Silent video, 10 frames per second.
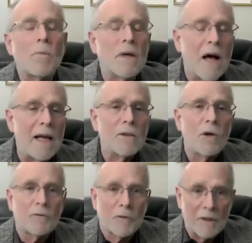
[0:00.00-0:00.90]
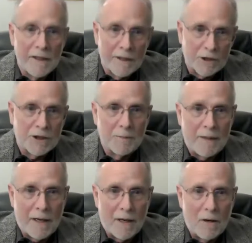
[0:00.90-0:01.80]
when I look for leadership
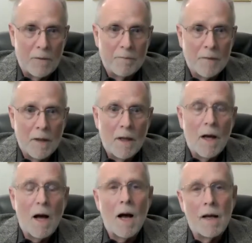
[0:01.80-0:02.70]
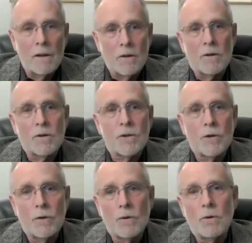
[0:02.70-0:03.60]
now, I look
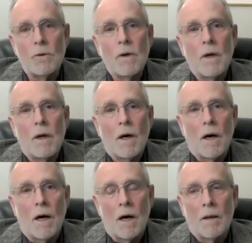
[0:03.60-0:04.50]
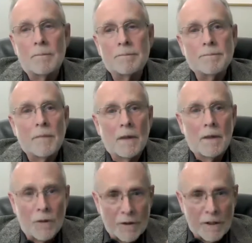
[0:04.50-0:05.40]
to,
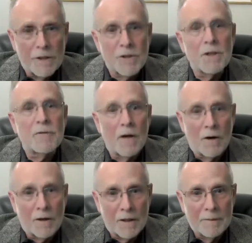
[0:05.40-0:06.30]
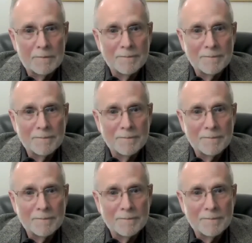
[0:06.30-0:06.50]
the kids in Florida,